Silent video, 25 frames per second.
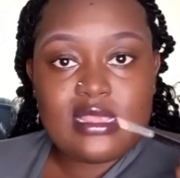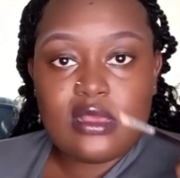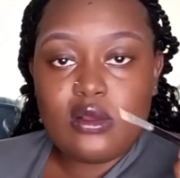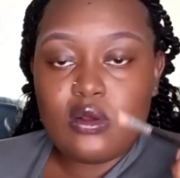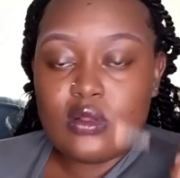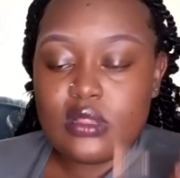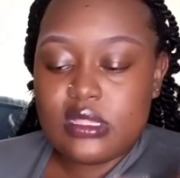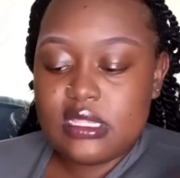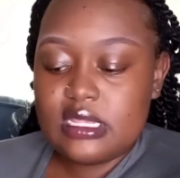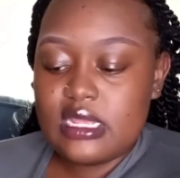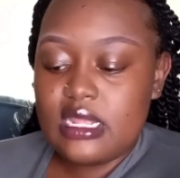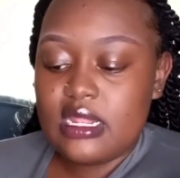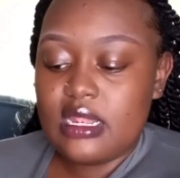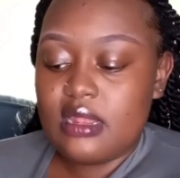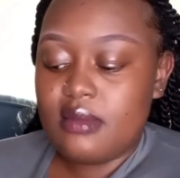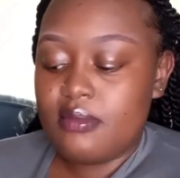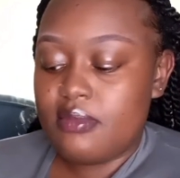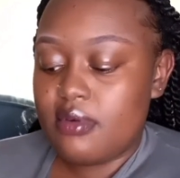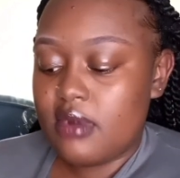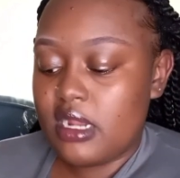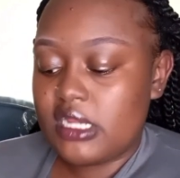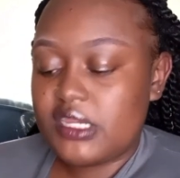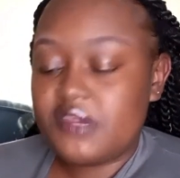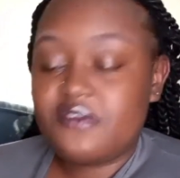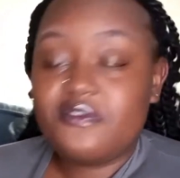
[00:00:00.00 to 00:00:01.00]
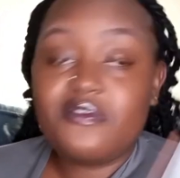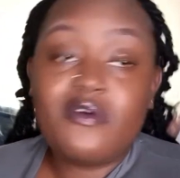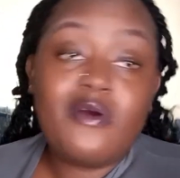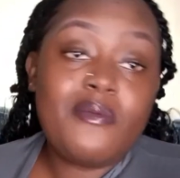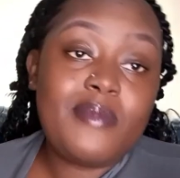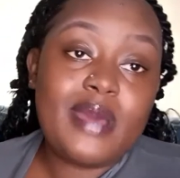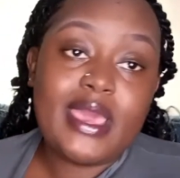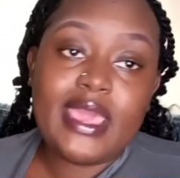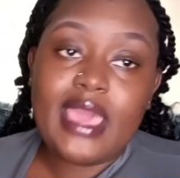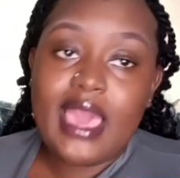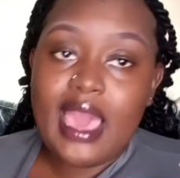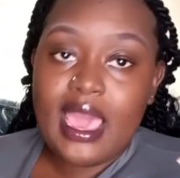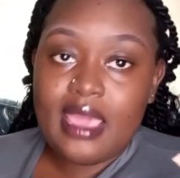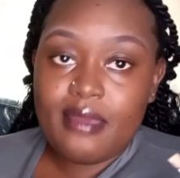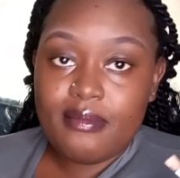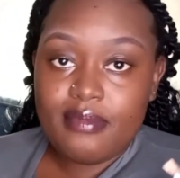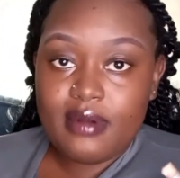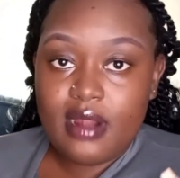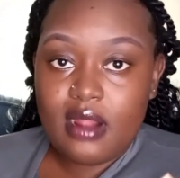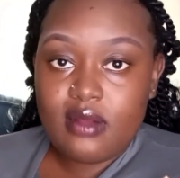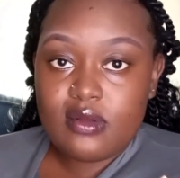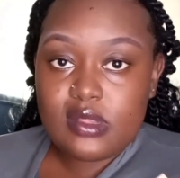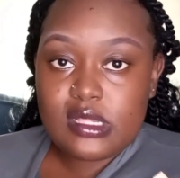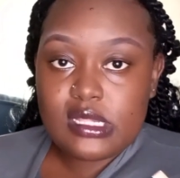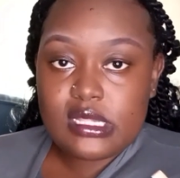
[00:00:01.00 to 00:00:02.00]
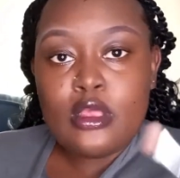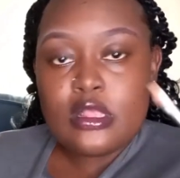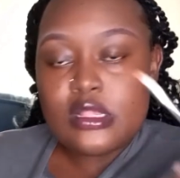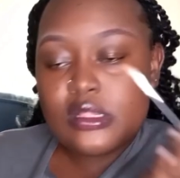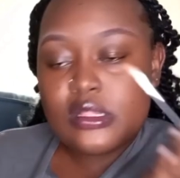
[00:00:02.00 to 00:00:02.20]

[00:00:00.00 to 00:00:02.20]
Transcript: a concealer brush for my eyebrows.